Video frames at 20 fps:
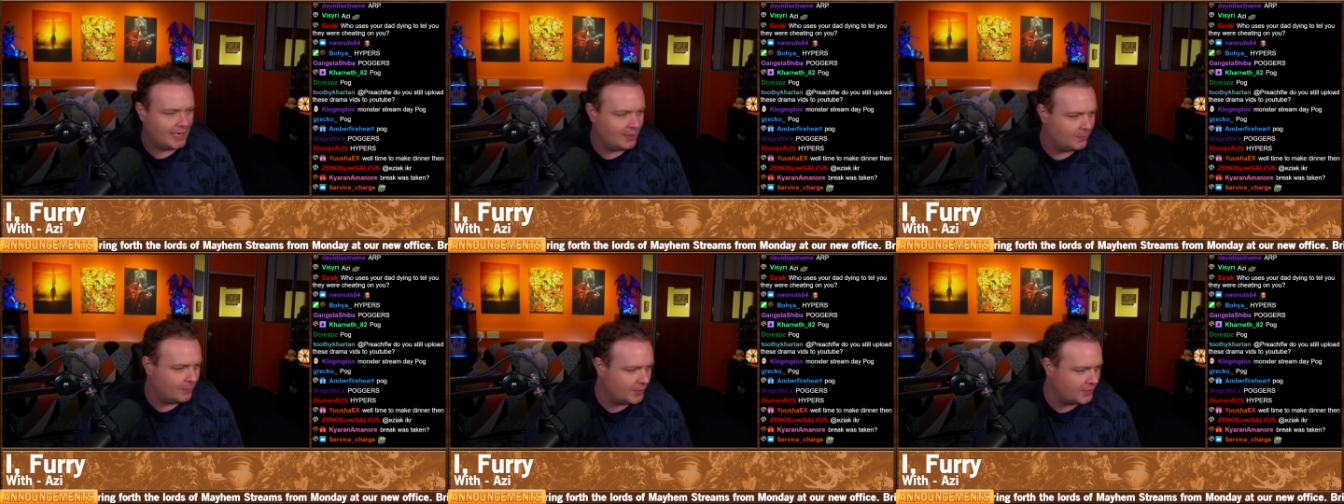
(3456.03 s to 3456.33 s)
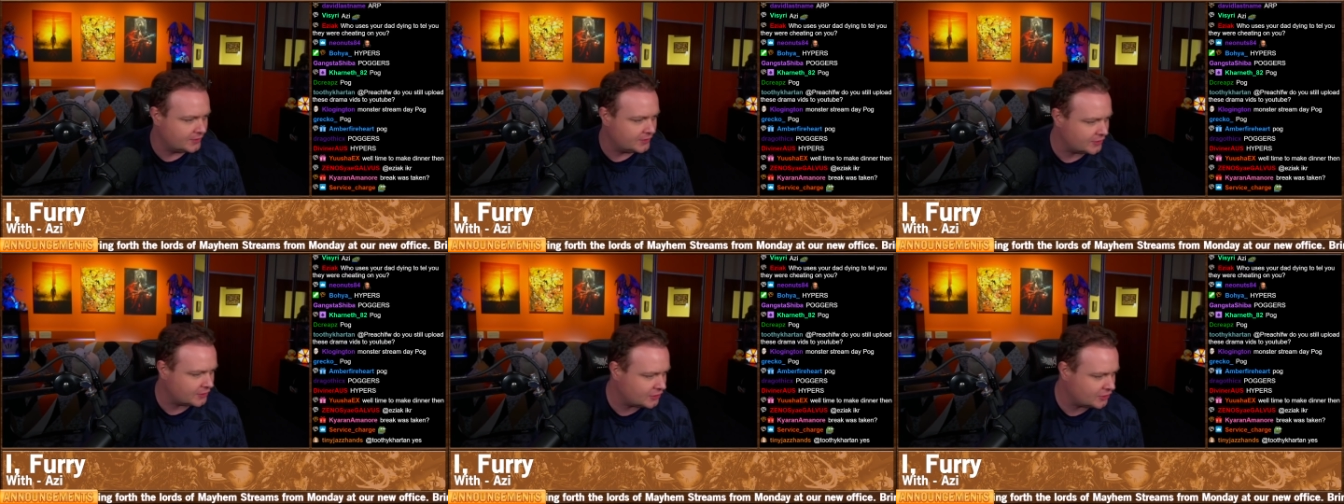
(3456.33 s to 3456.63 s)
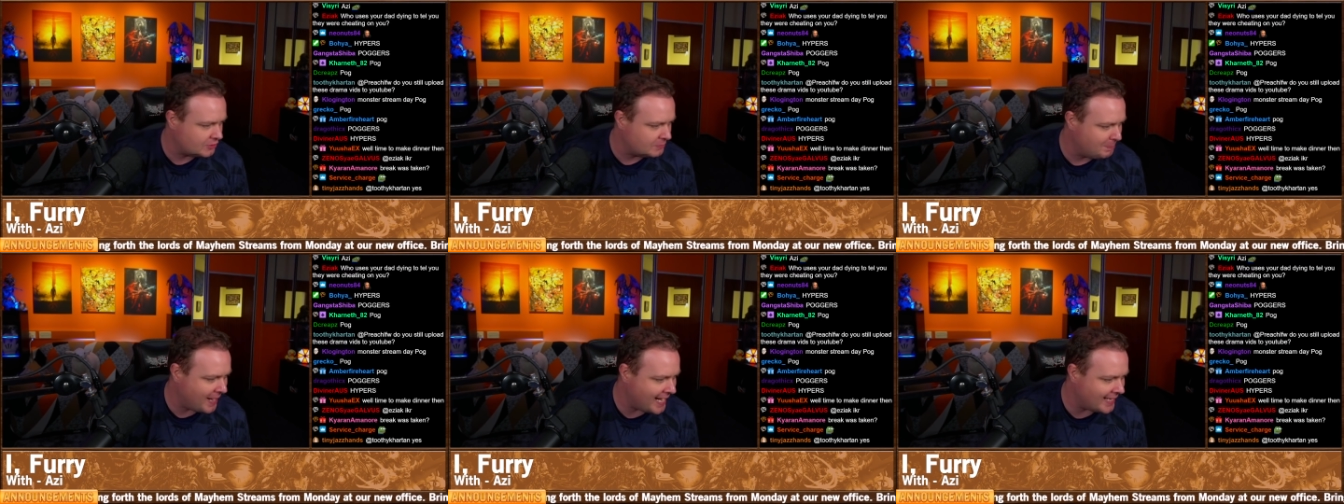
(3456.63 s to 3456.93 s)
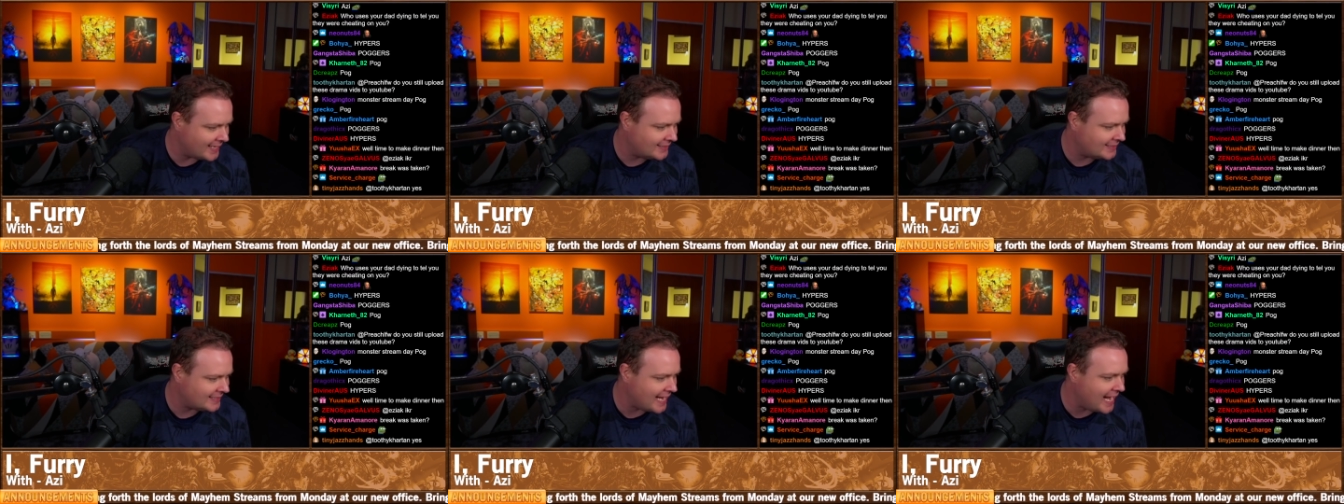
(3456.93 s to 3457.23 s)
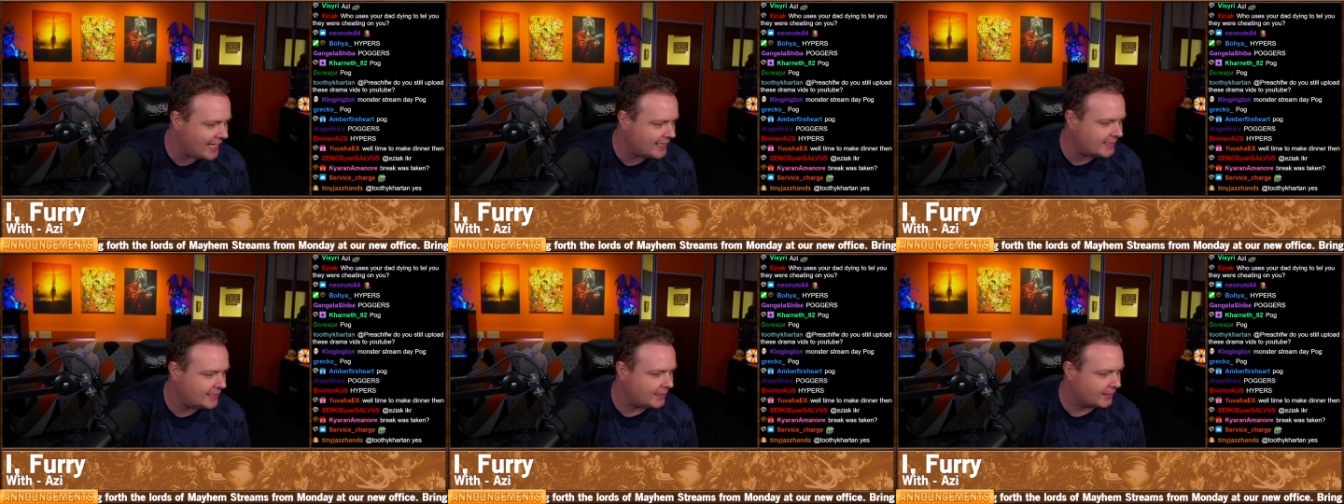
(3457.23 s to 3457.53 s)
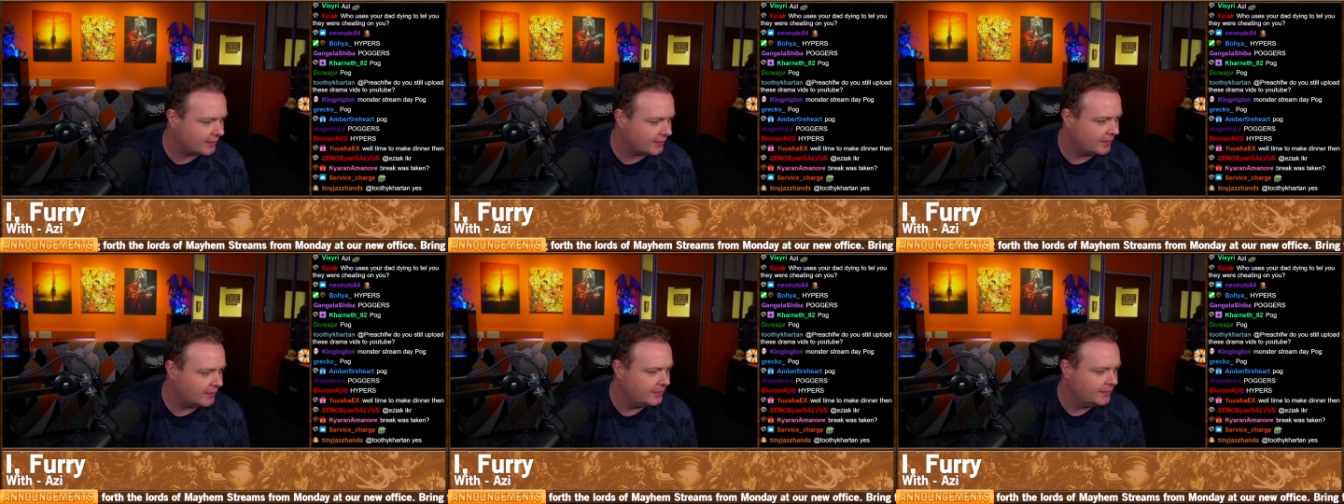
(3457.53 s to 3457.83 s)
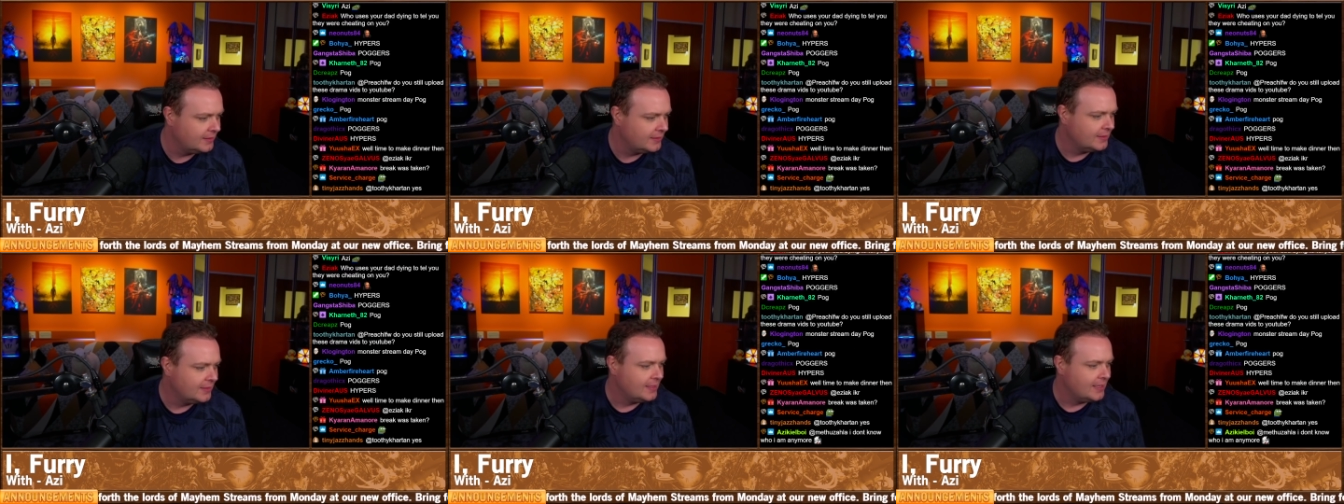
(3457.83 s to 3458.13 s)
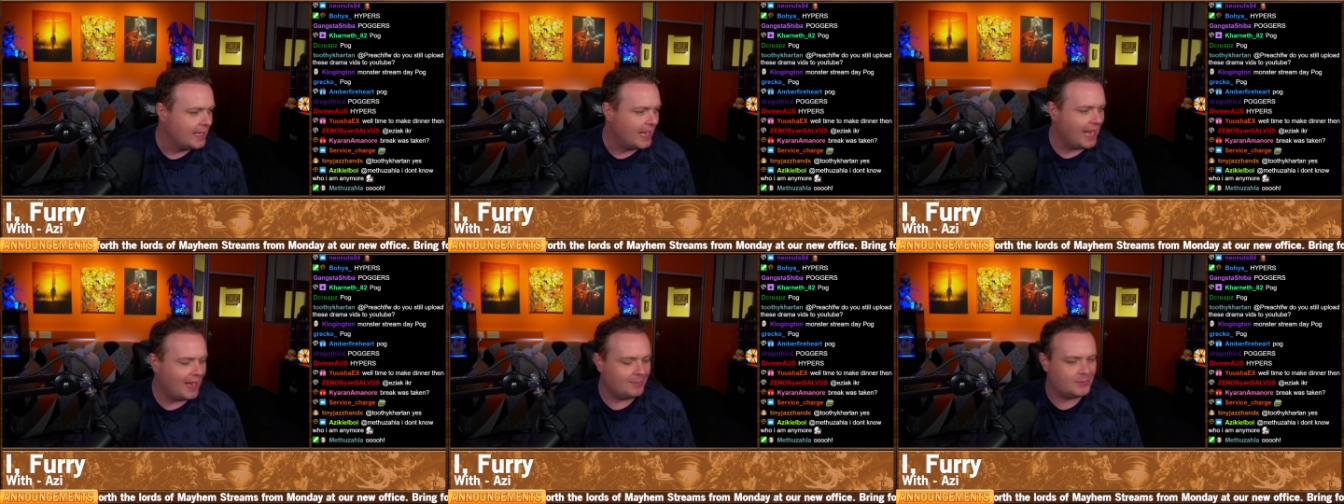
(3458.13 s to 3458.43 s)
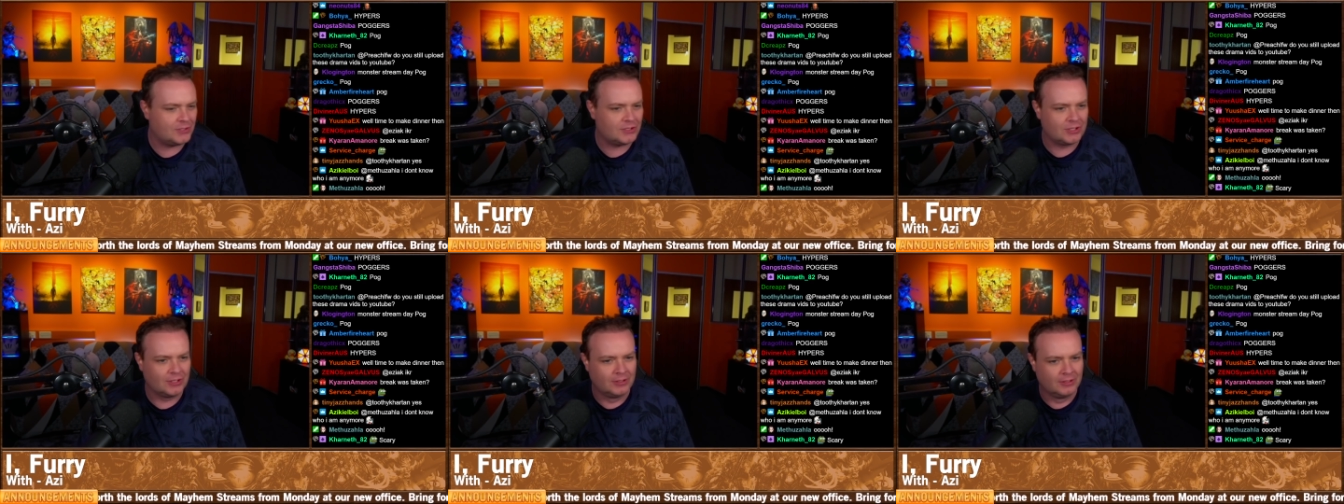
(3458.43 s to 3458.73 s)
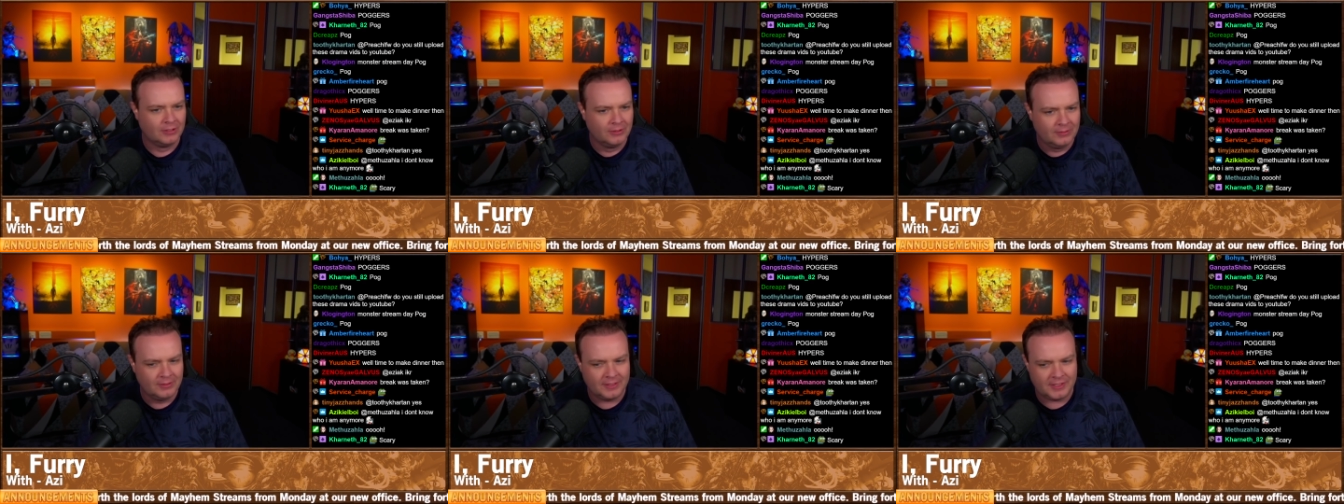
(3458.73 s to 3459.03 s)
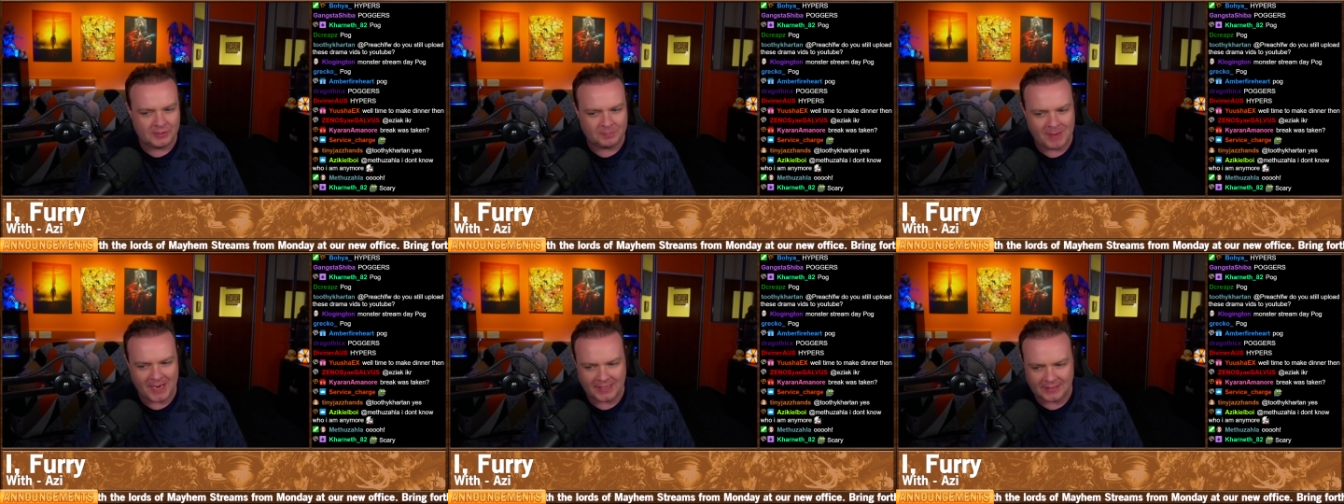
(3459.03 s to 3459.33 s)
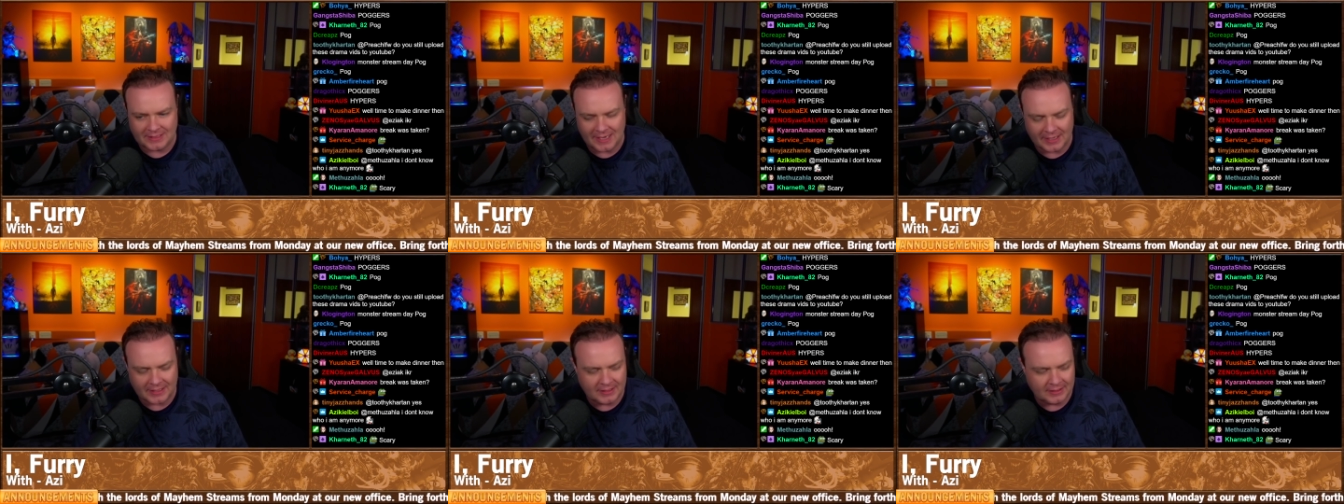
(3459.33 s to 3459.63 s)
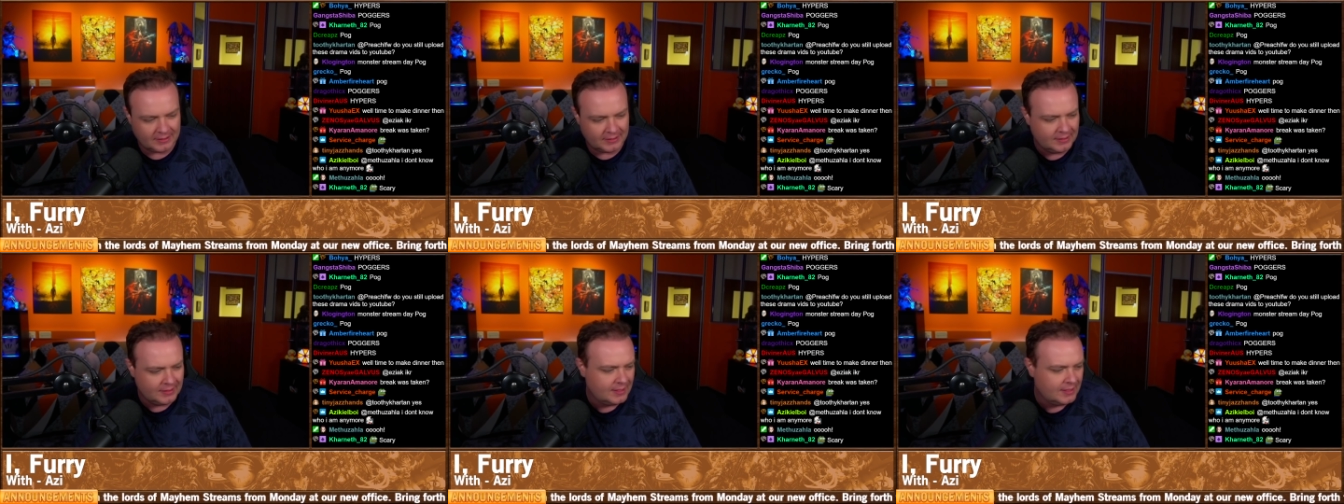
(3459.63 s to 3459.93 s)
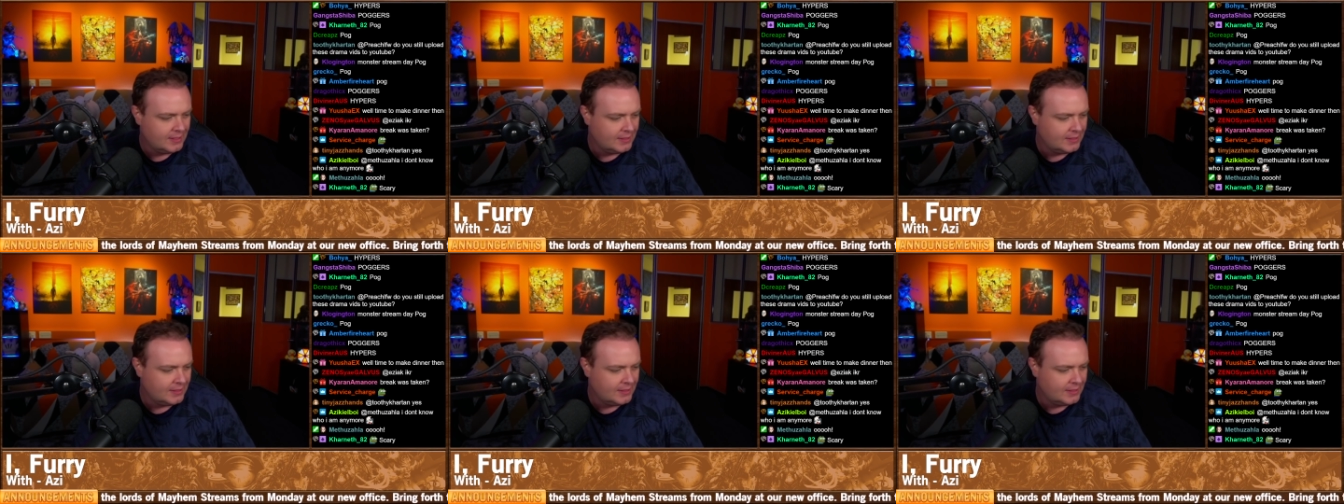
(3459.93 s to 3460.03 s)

it was spectacular. Absolutely spectacular.